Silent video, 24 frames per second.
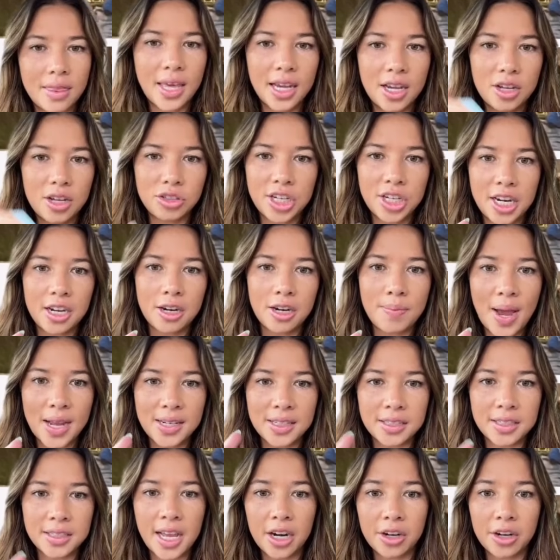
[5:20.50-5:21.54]
go Jaden, Mads at
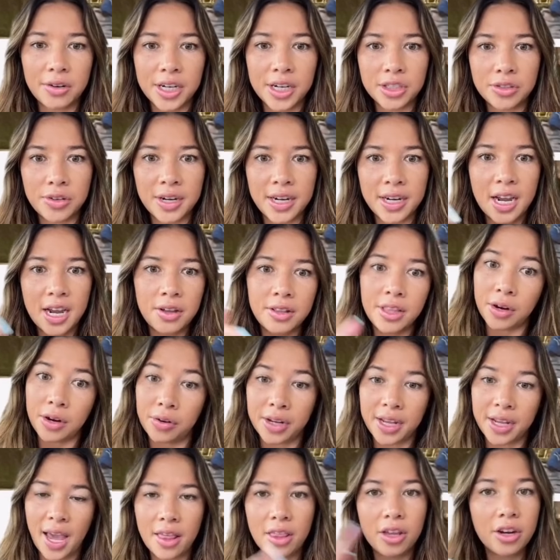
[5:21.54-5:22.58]
Saddle Ranch right now. They were
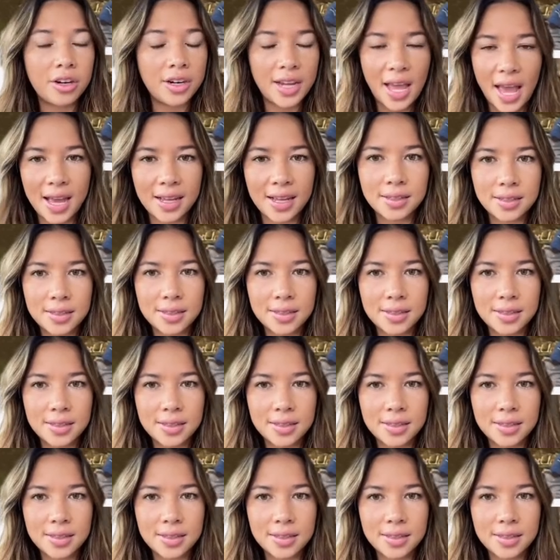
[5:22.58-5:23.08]
together, yes.